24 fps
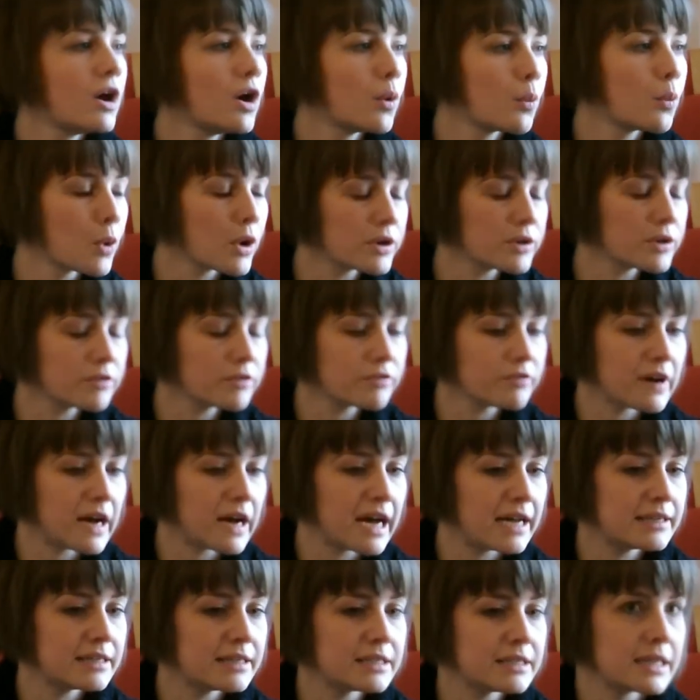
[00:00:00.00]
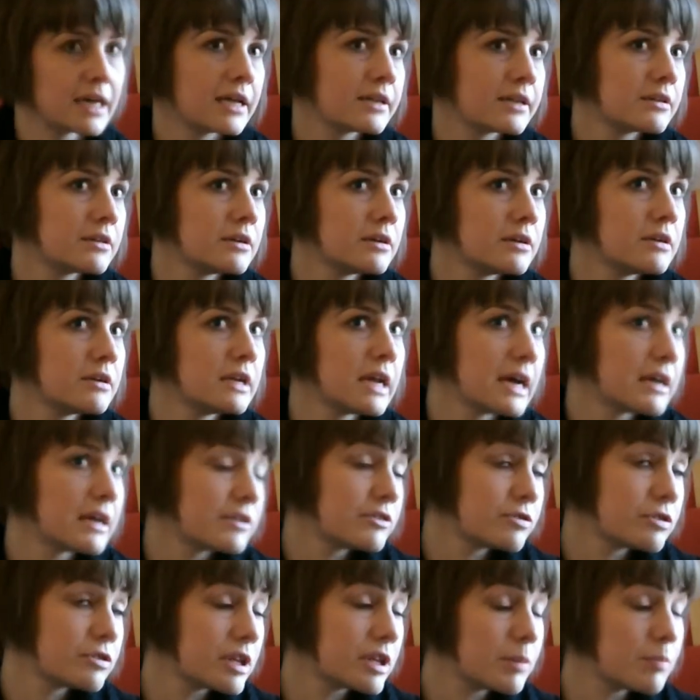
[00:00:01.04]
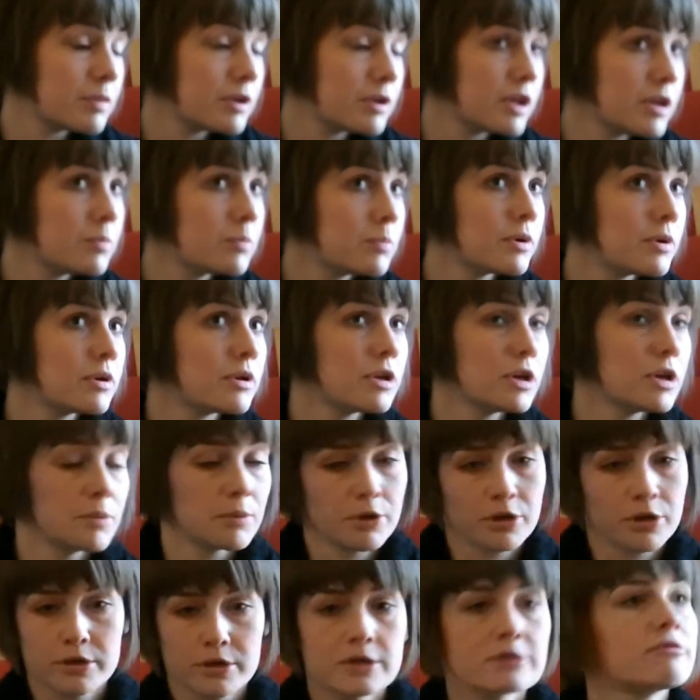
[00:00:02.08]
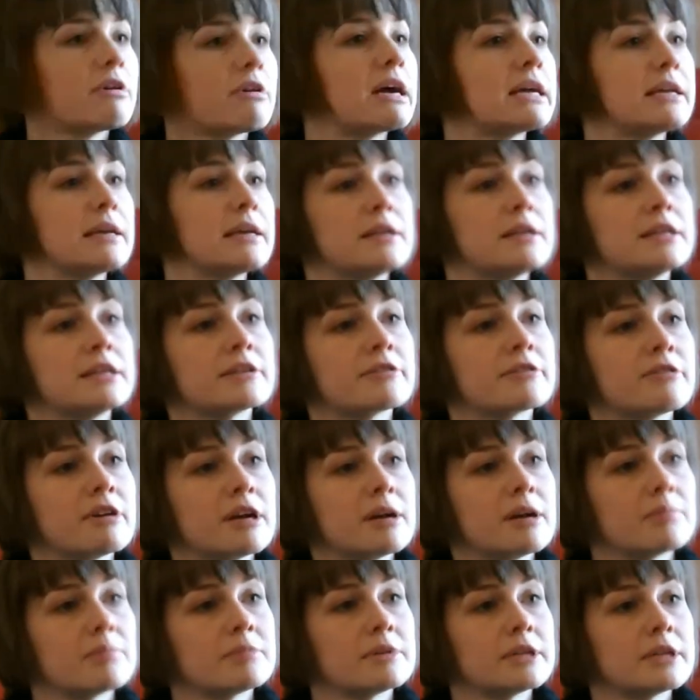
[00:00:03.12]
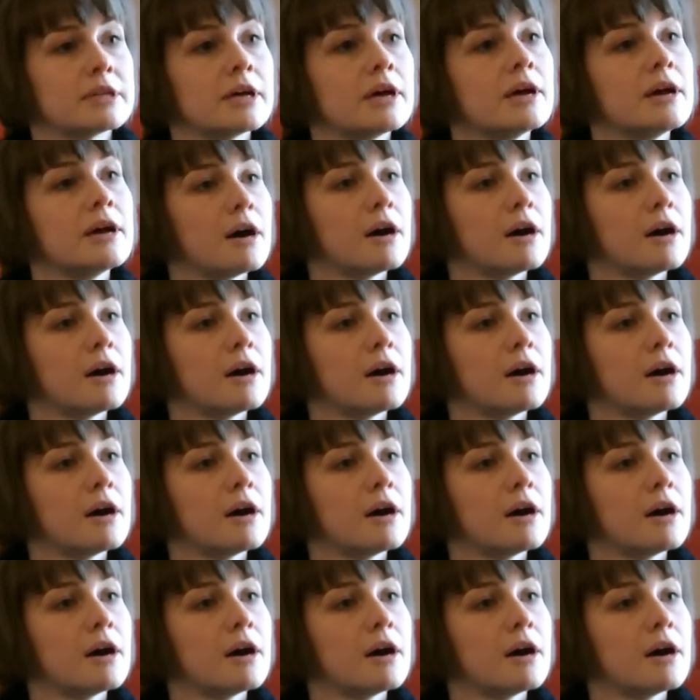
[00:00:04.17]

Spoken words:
And what you'll find is that they're naturally people who are good at writing scripts,